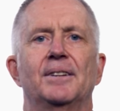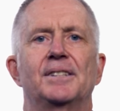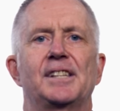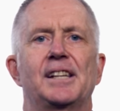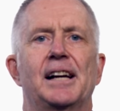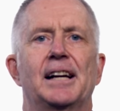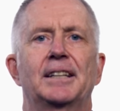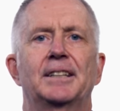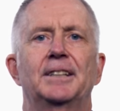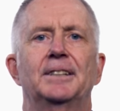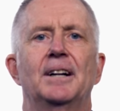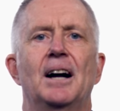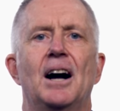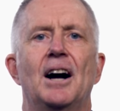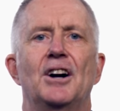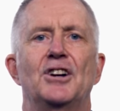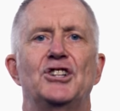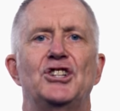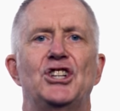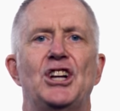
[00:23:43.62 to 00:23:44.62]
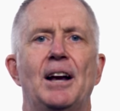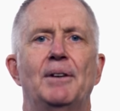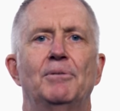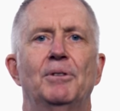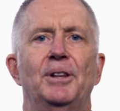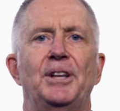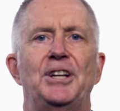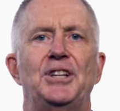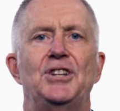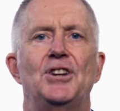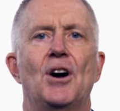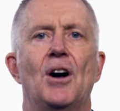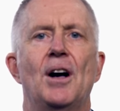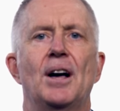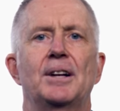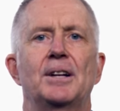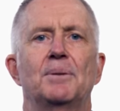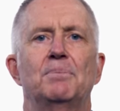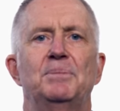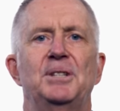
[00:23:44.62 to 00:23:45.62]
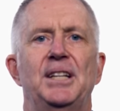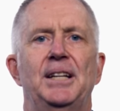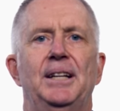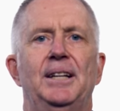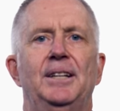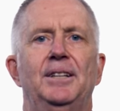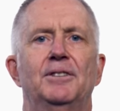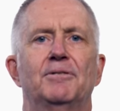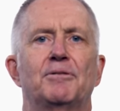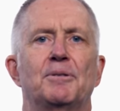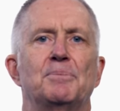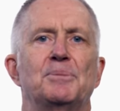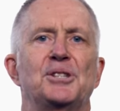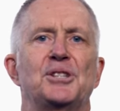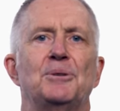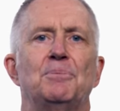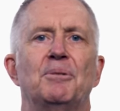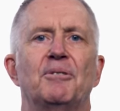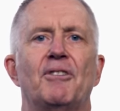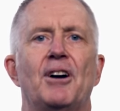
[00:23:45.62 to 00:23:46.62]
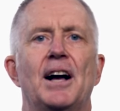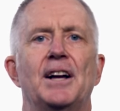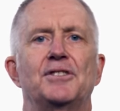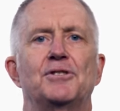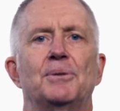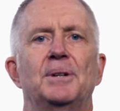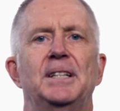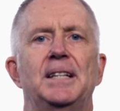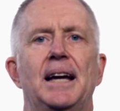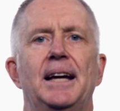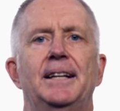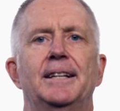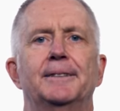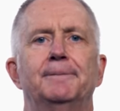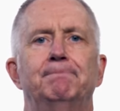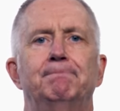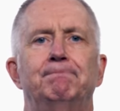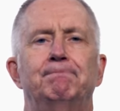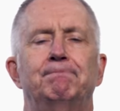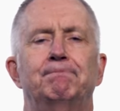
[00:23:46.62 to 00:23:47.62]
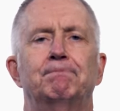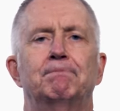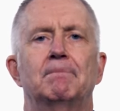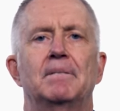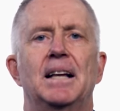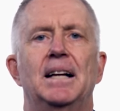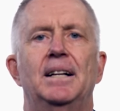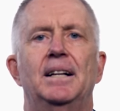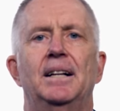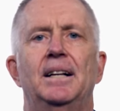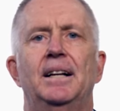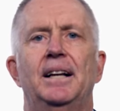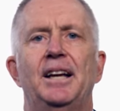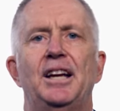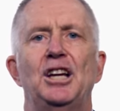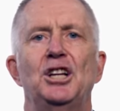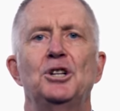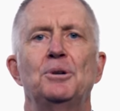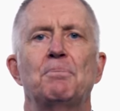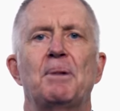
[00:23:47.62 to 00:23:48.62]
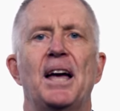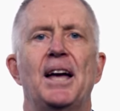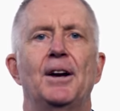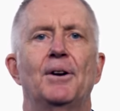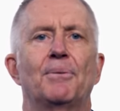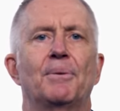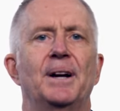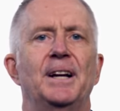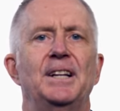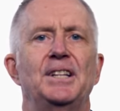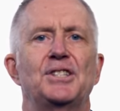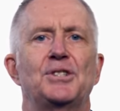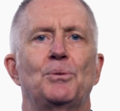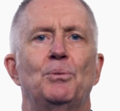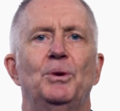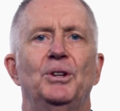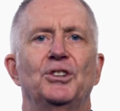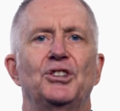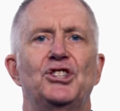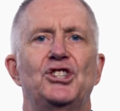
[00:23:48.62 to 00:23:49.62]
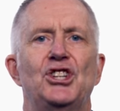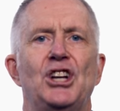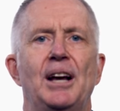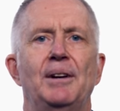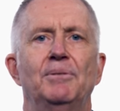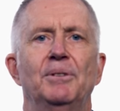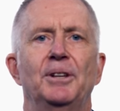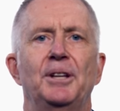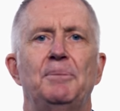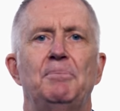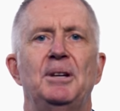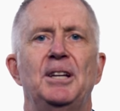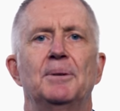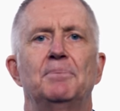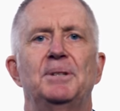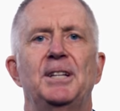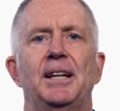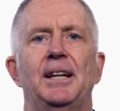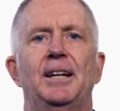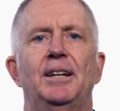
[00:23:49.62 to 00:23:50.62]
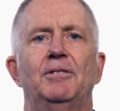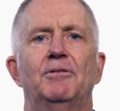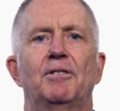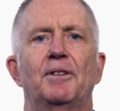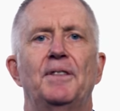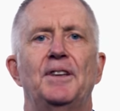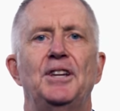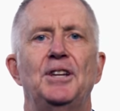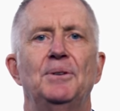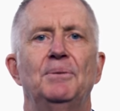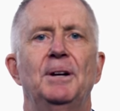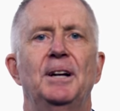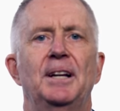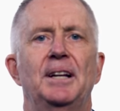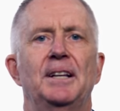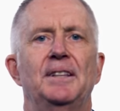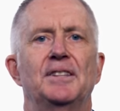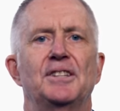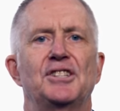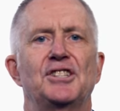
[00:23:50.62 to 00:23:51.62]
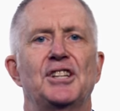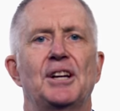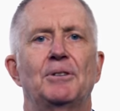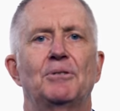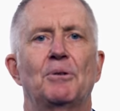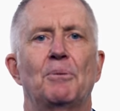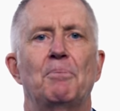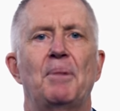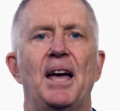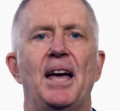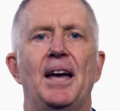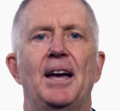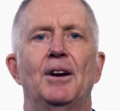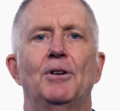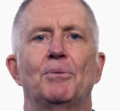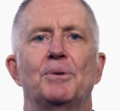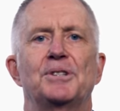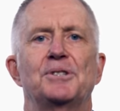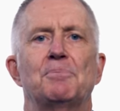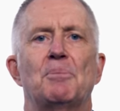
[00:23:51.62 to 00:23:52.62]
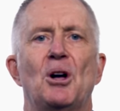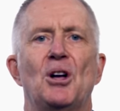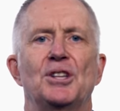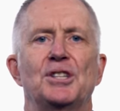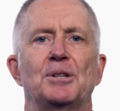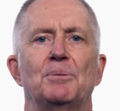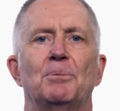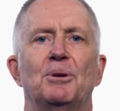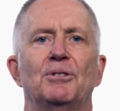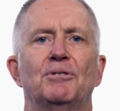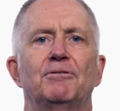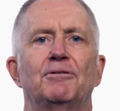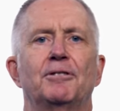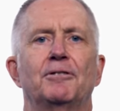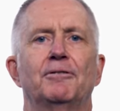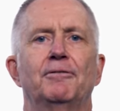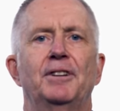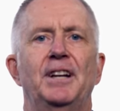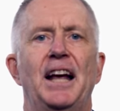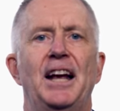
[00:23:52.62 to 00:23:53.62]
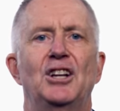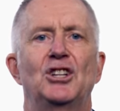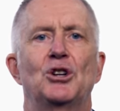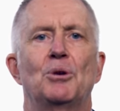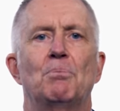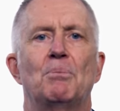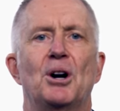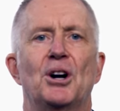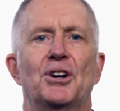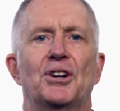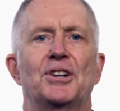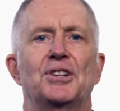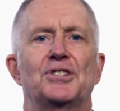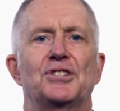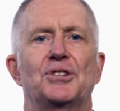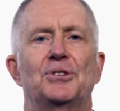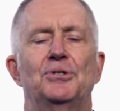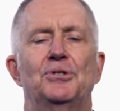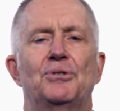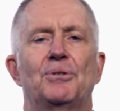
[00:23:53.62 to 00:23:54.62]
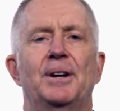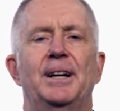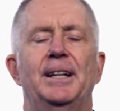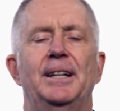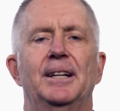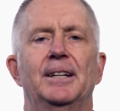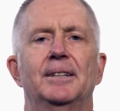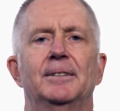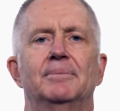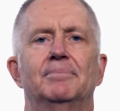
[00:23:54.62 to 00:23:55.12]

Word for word: sector are generally not obtained from supervisory data. Interbank rates will generally be obtained from the unit in the central bank responsible for financial markets or trading.